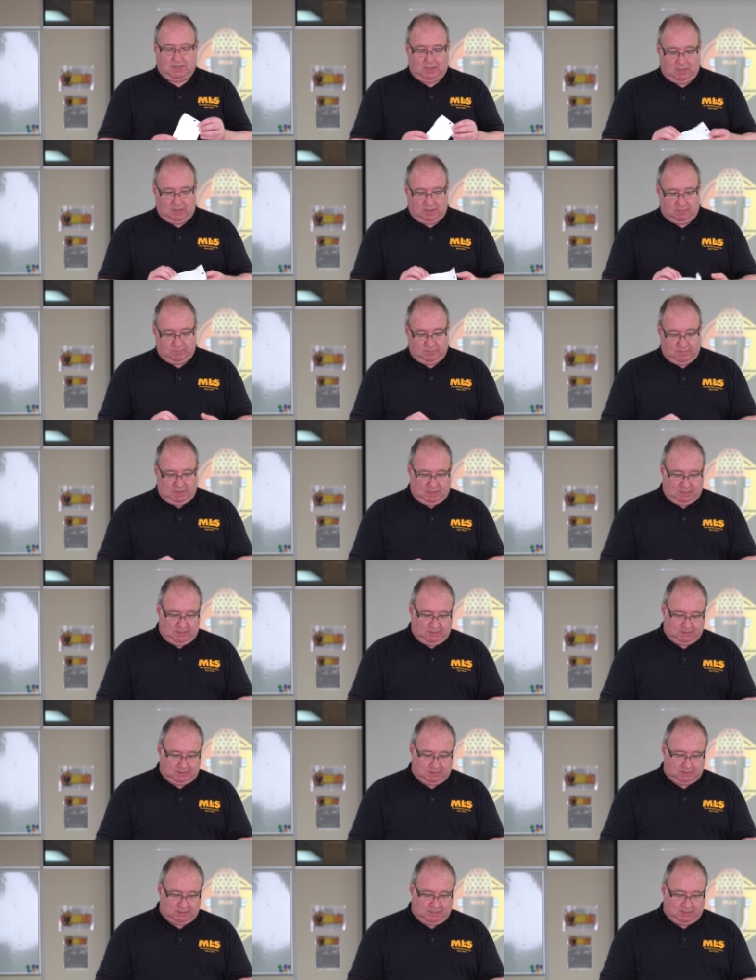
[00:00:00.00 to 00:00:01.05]
Um, and
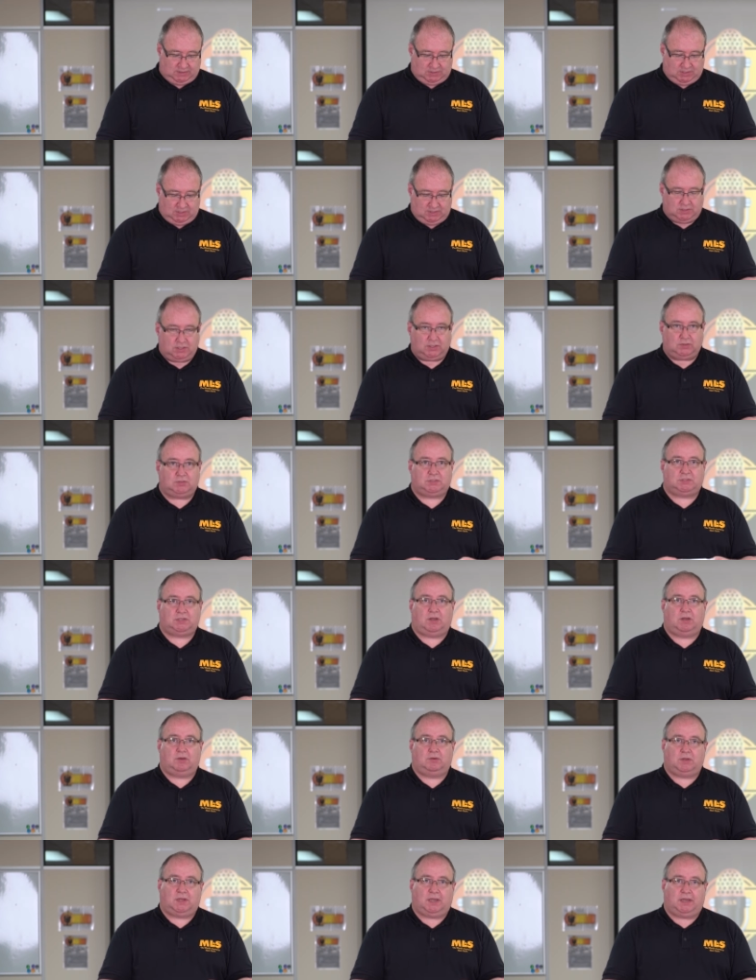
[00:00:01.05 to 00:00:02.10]
this is actually a new
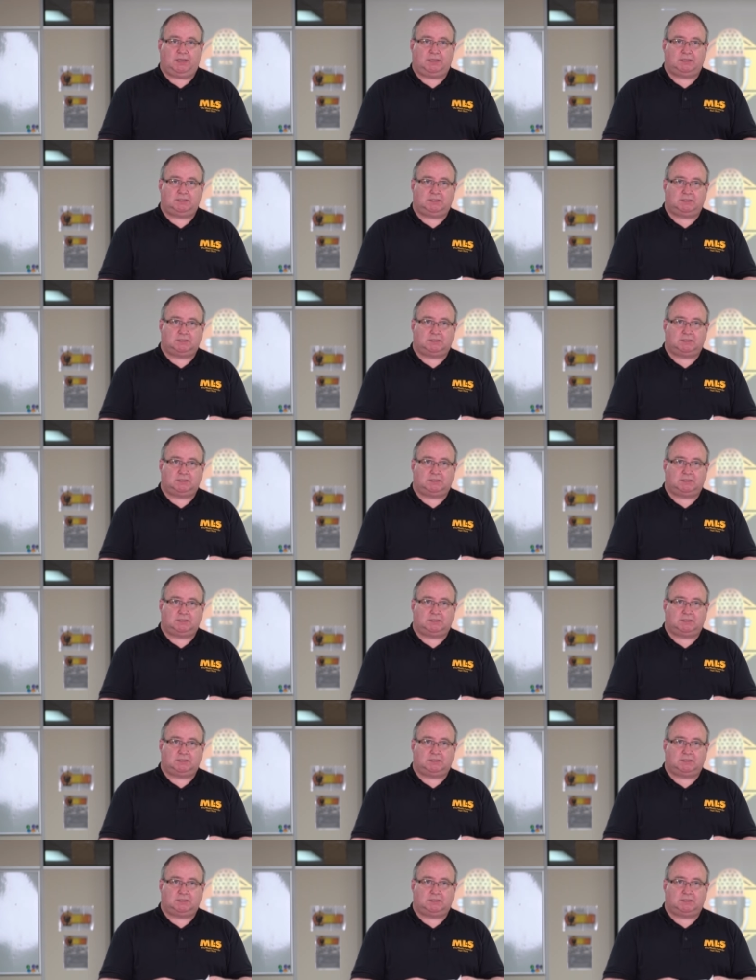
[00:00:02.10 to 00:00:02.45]
style case.